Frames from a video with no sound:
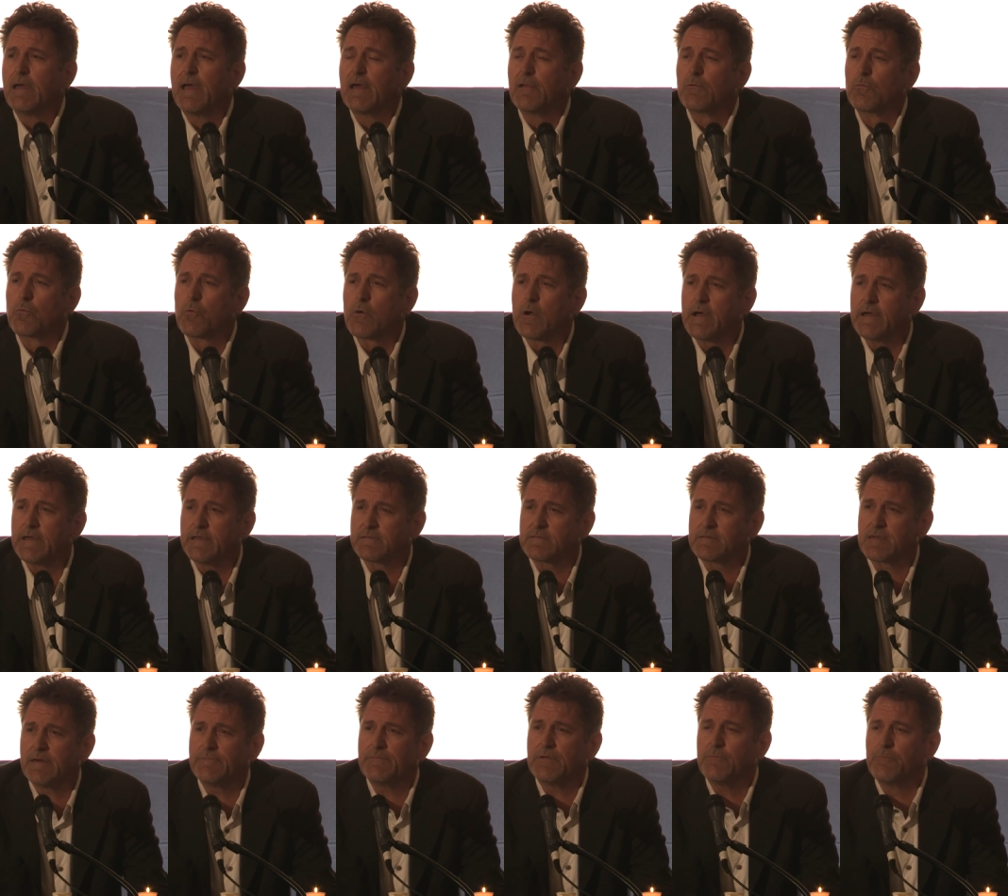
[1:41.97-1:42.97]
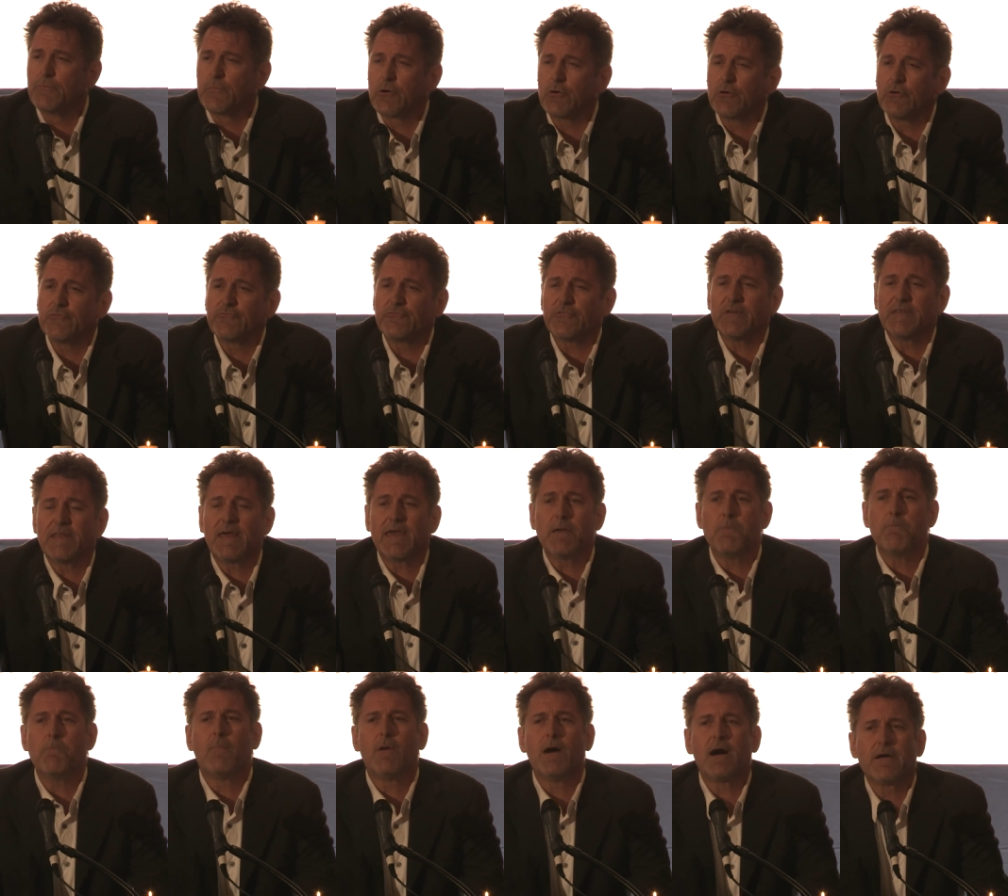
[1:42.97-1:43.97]
and rights have emerged in
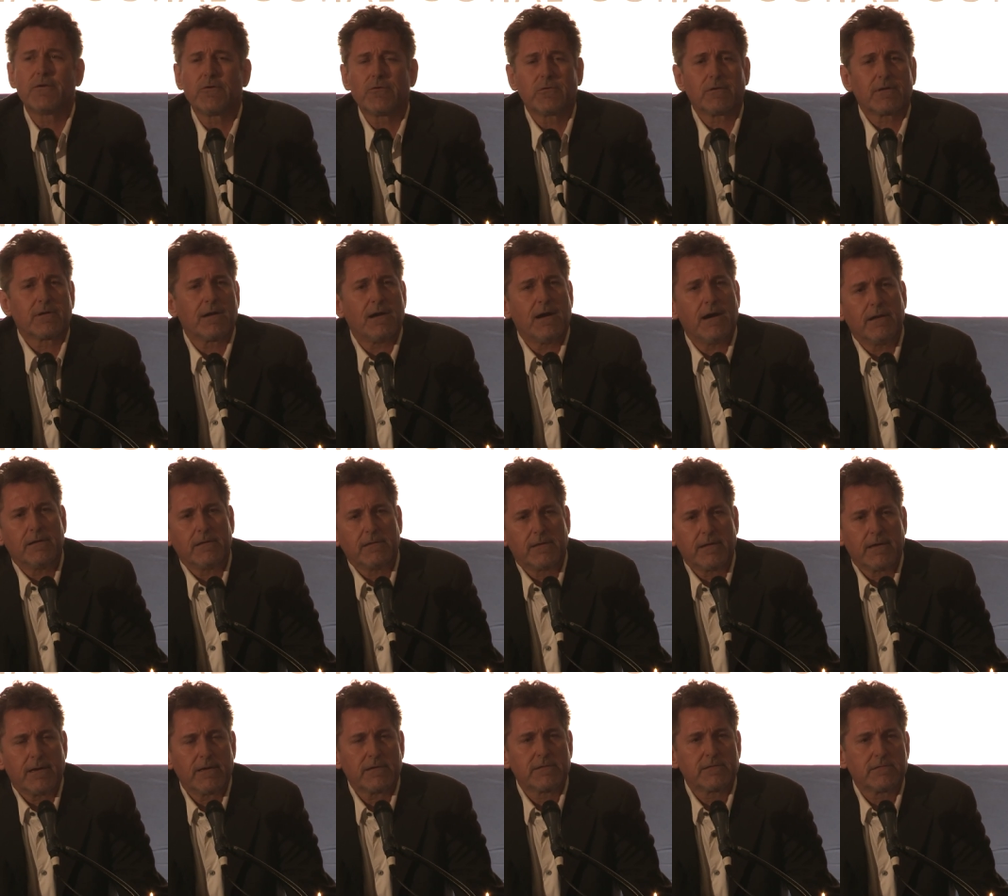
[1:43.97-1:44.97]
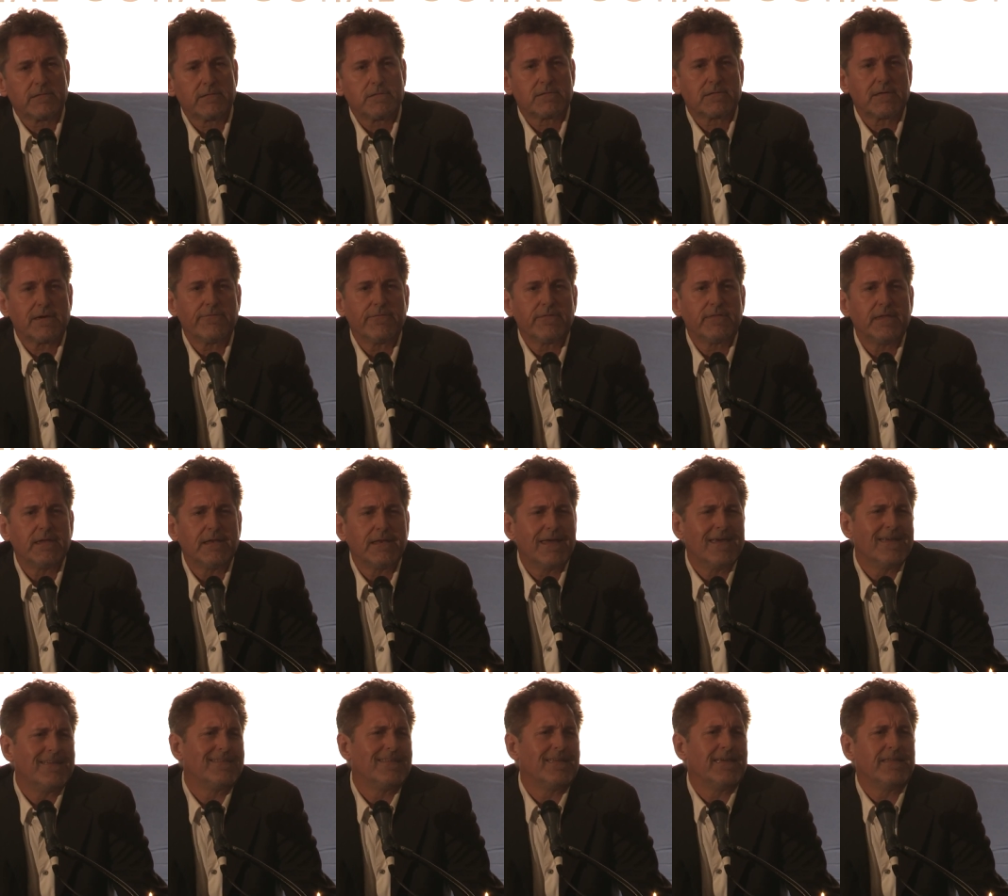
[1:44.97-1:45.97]
a modern context, 17th,
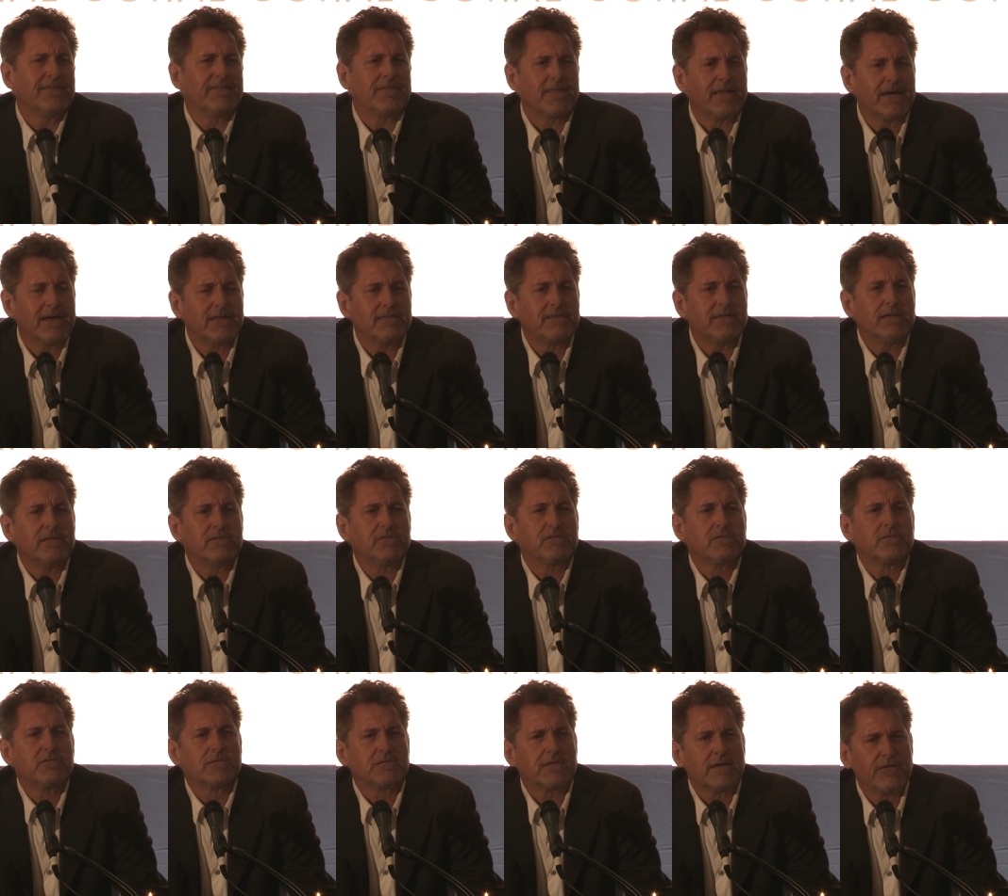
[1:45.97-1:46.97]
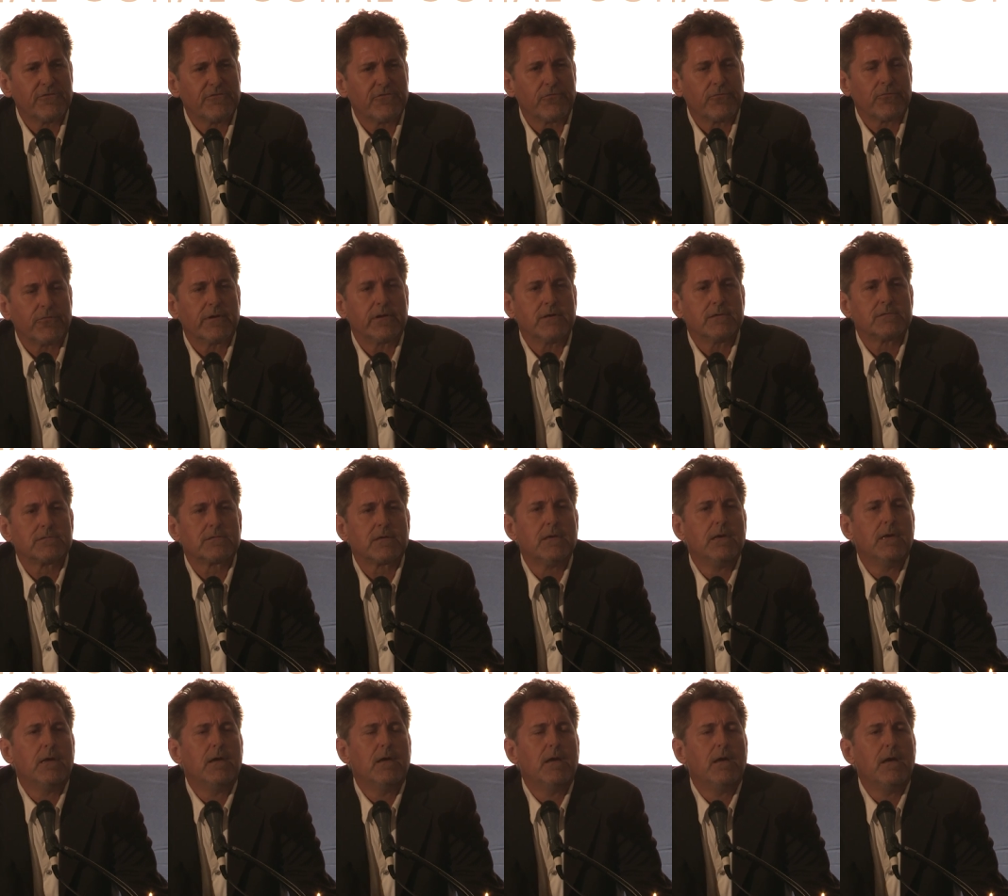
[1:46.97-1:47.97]
18th, 19th centuries,
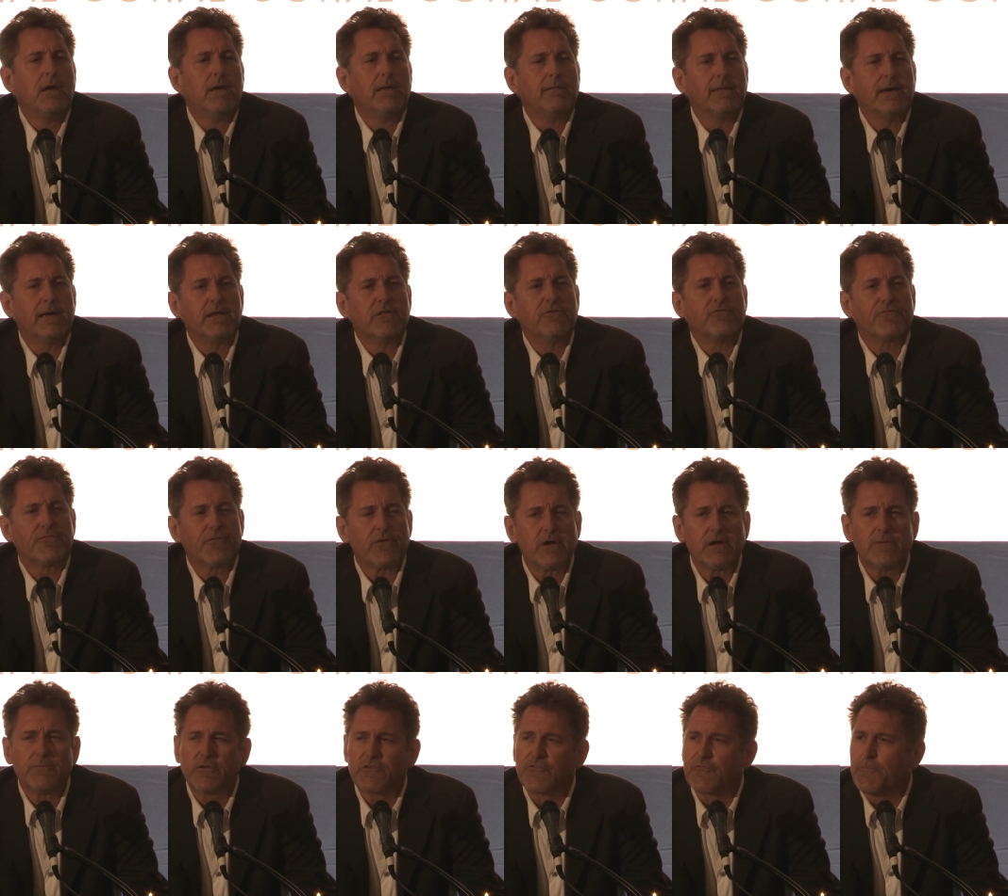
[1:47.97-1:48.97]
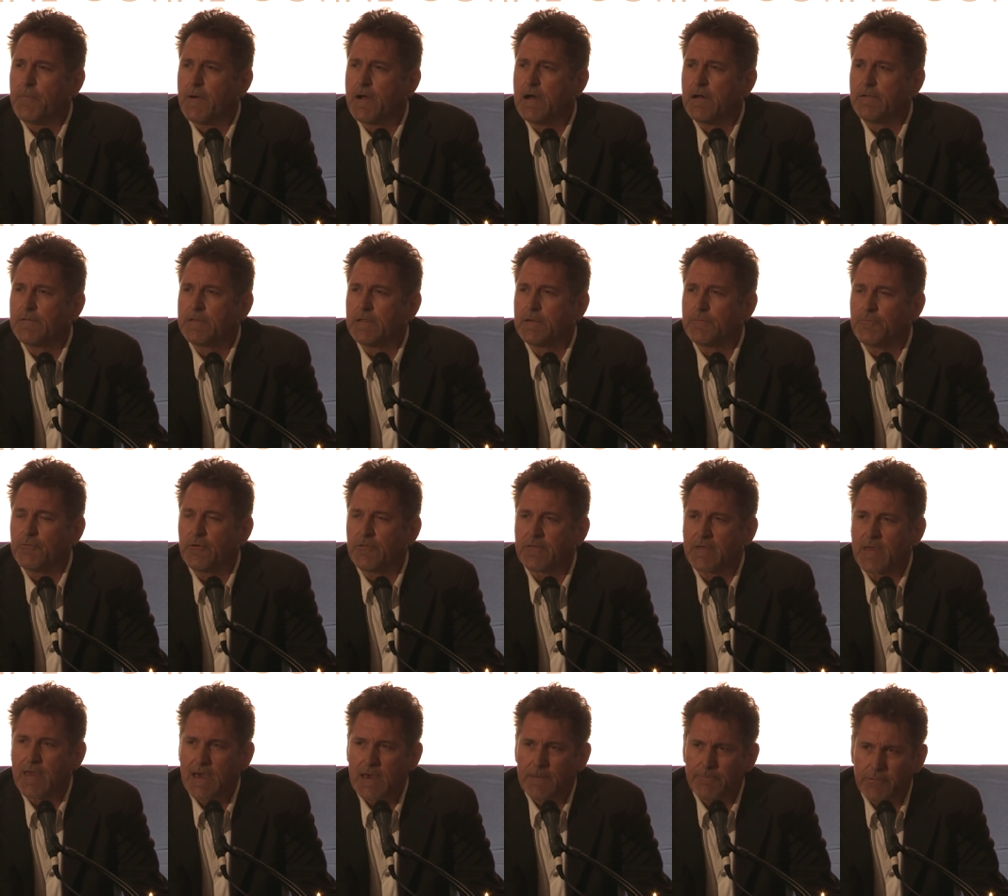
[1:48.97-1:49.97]
that is very much bound up
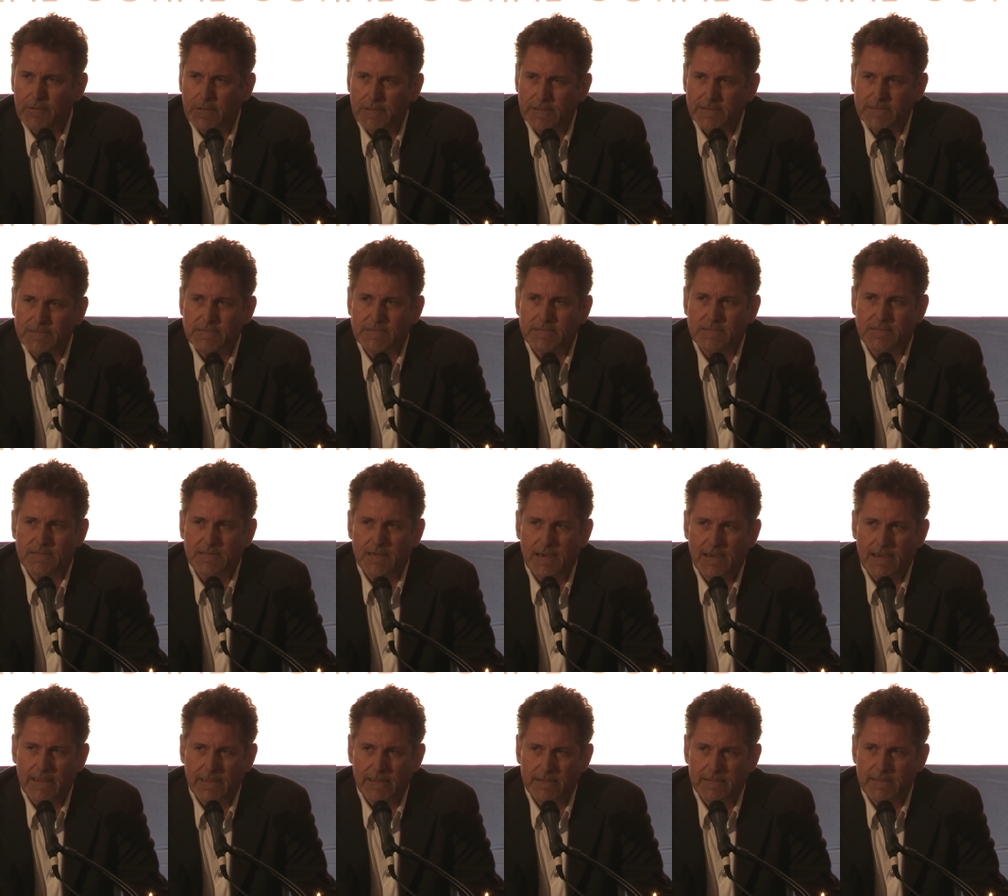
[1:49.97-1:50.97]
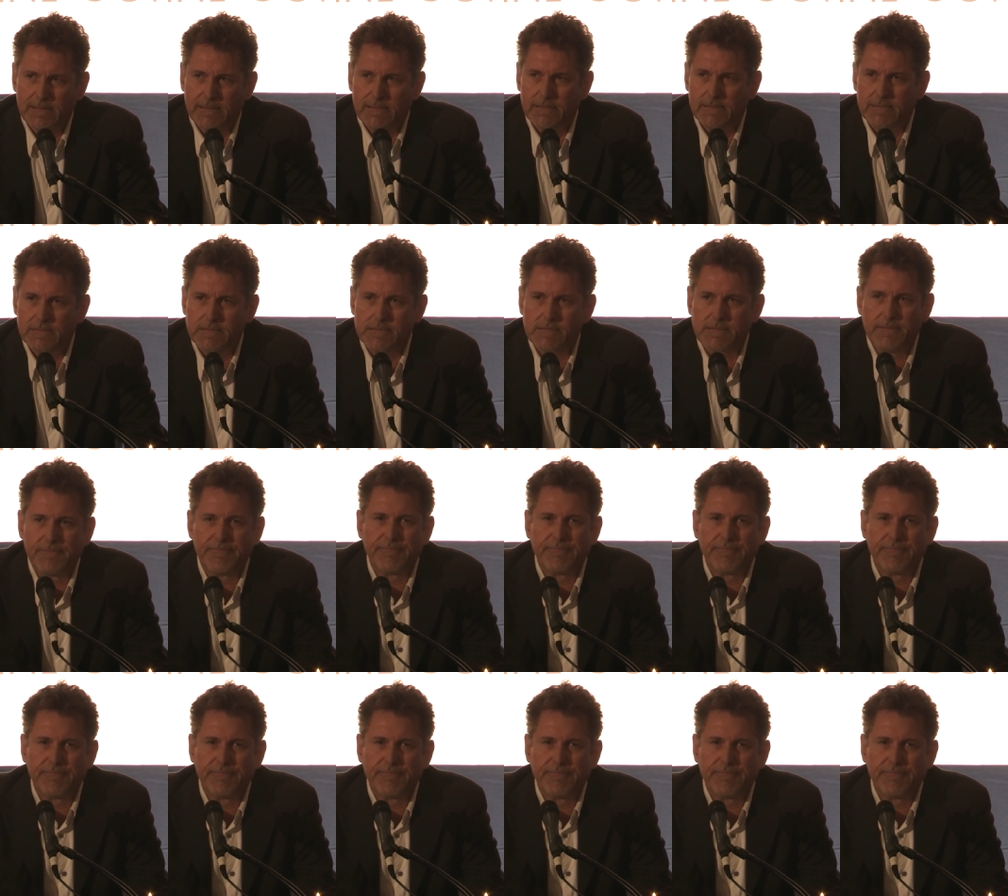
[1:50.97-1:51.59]
with capitalist societies.